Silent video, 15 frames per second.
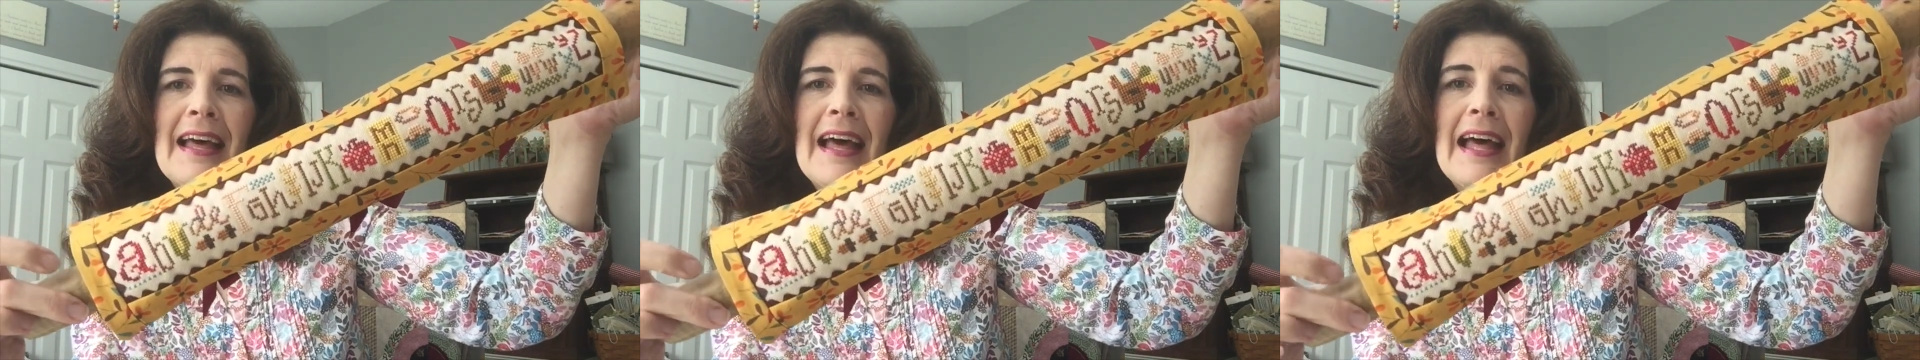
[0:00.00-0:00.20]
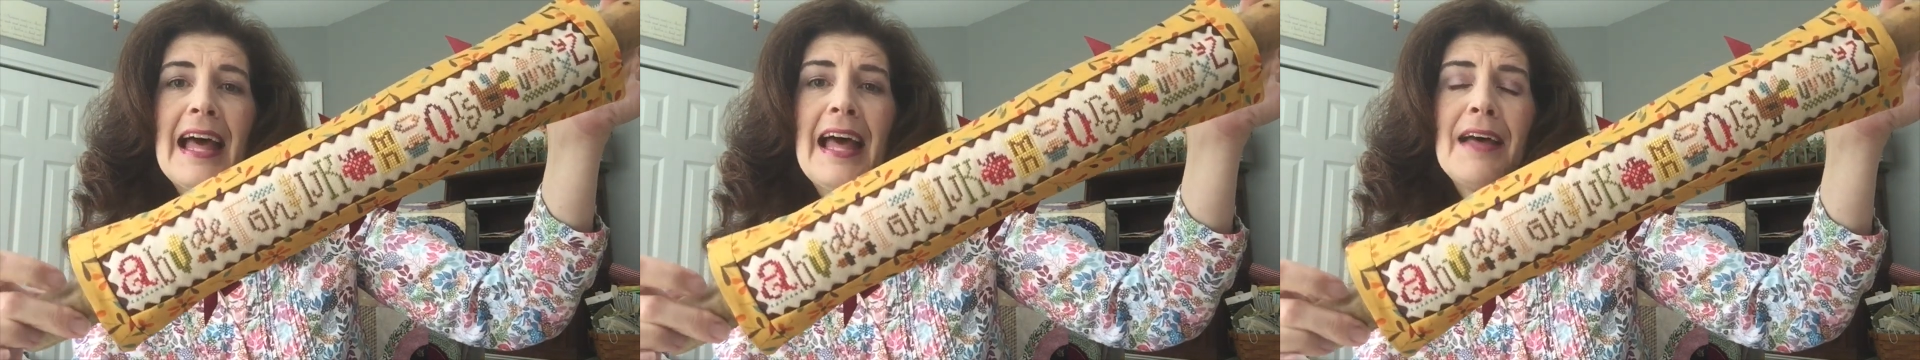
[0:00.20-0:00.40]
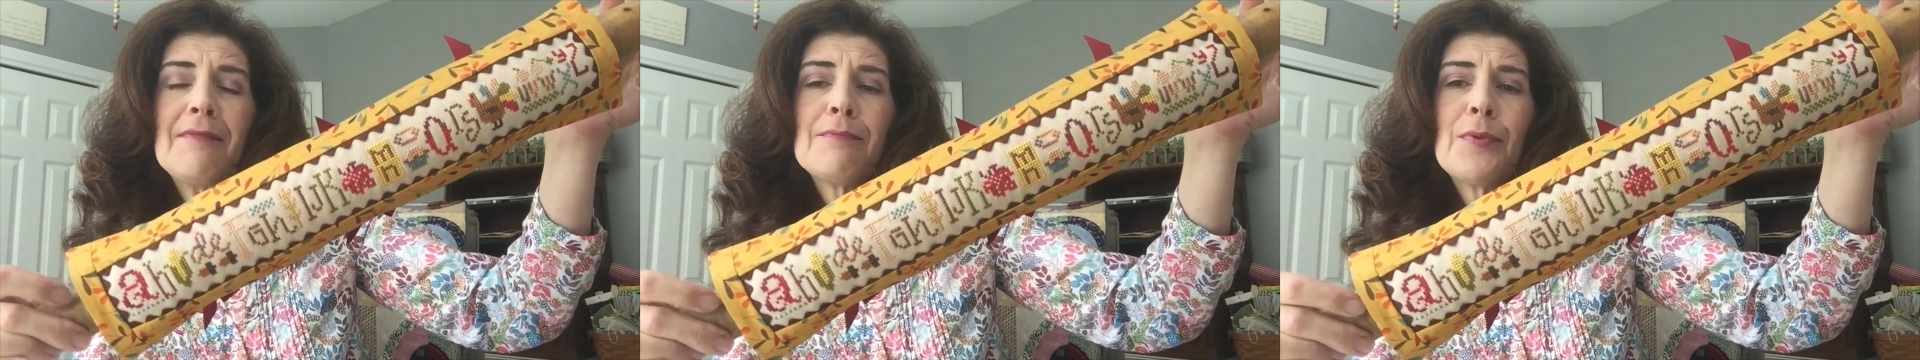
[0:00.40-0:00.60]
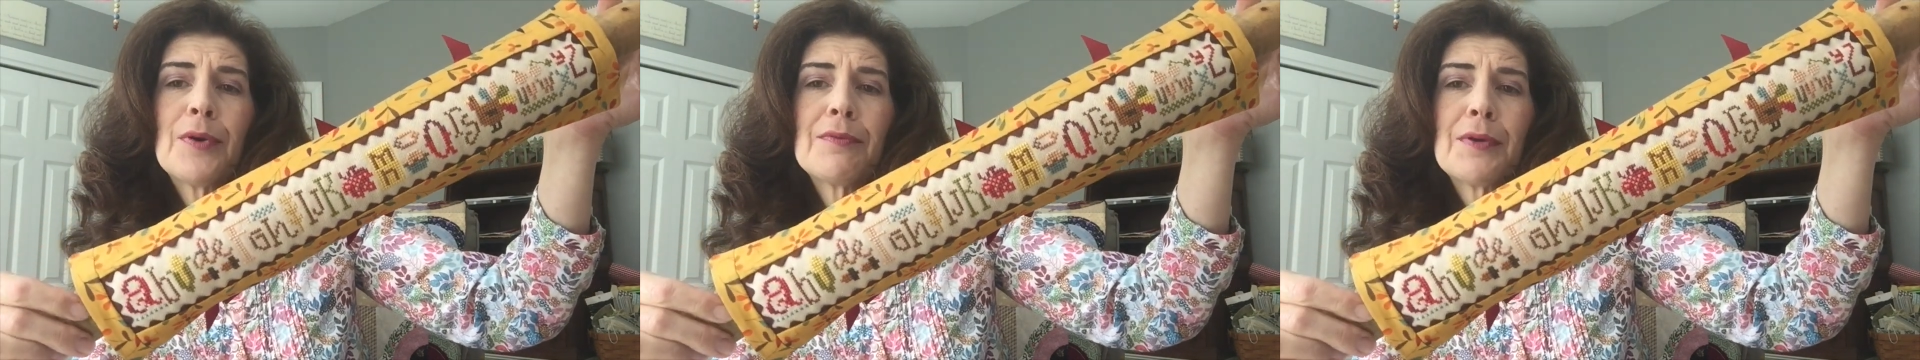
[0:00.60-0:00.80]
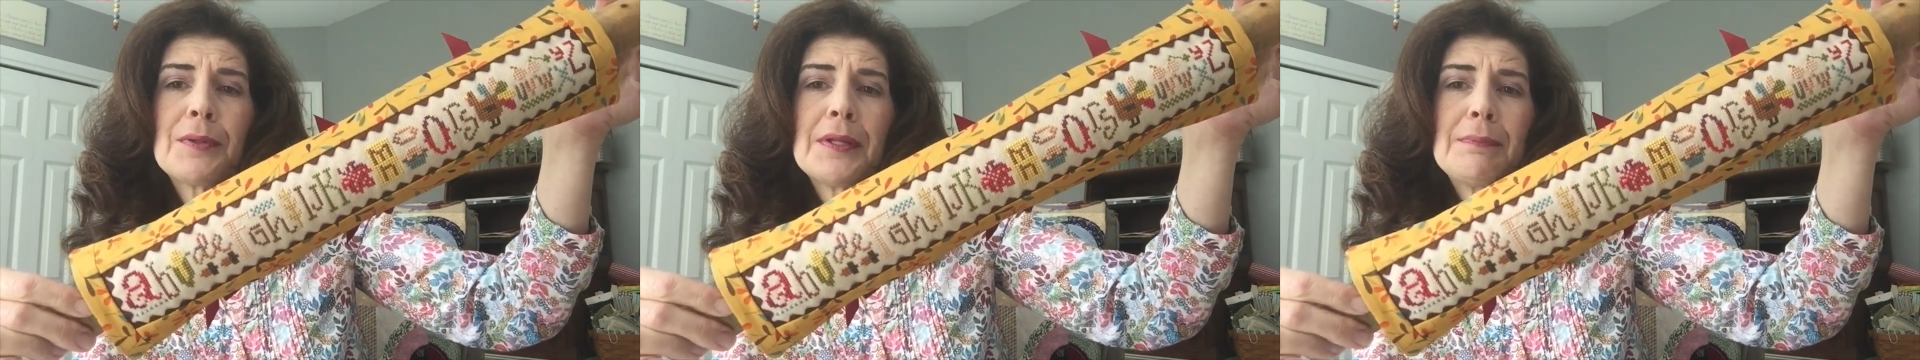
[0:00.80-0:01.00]
I have more
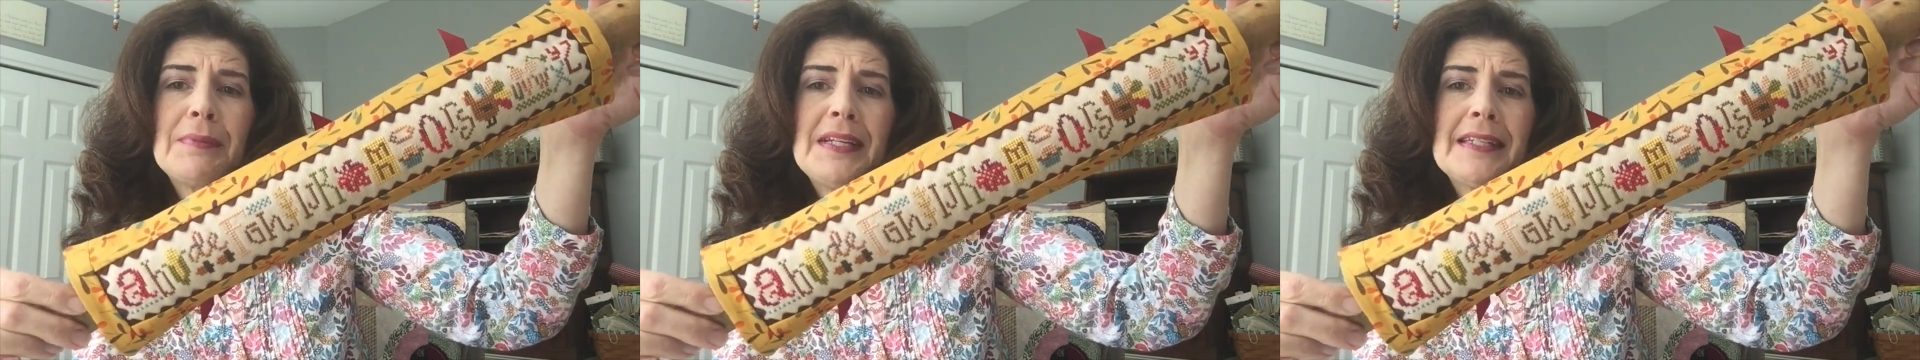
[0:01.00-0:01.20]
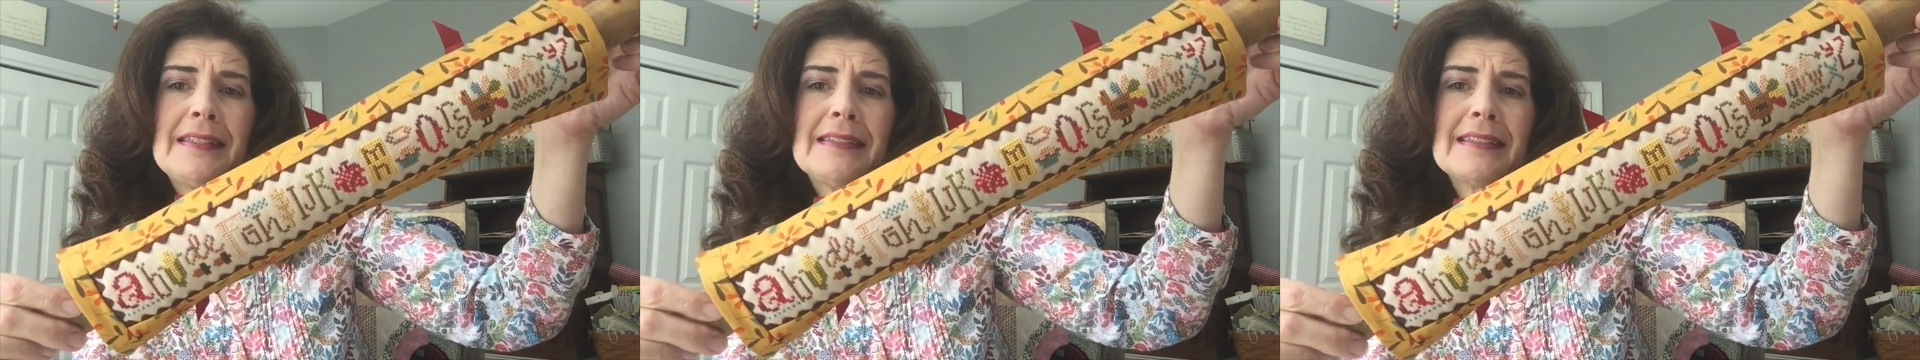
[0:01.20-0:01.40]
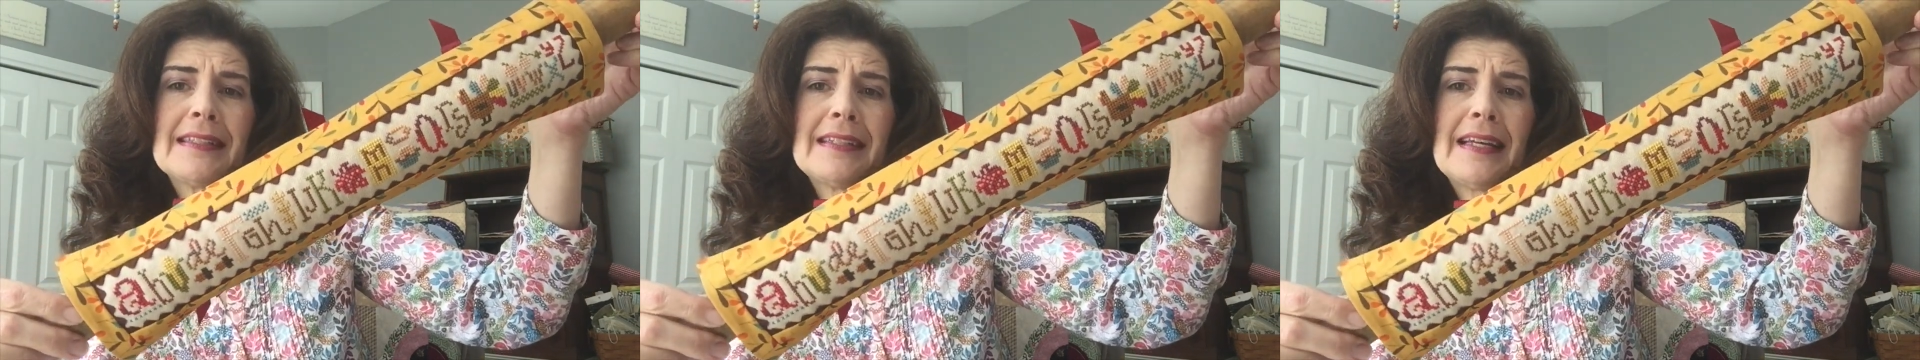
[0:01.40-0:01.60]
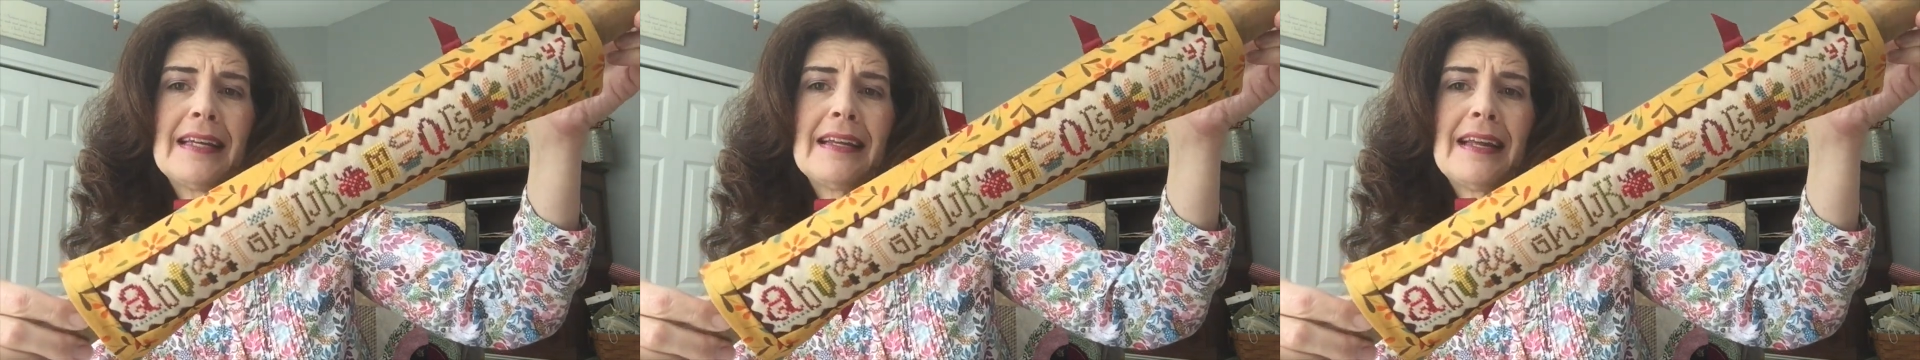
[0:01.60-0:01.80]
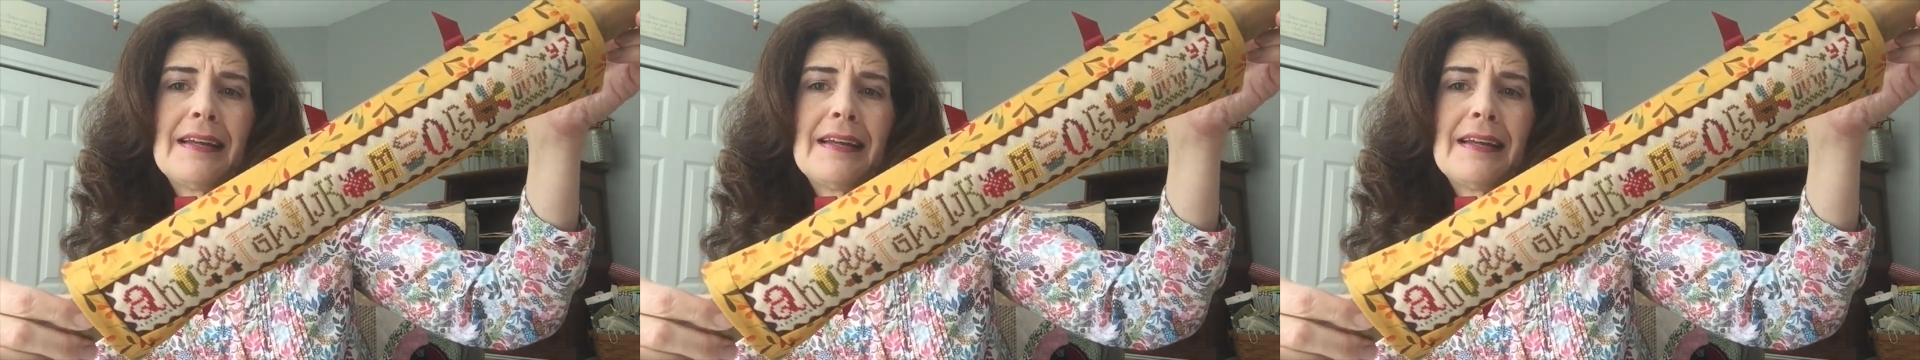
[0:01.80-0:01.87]
rolling pins that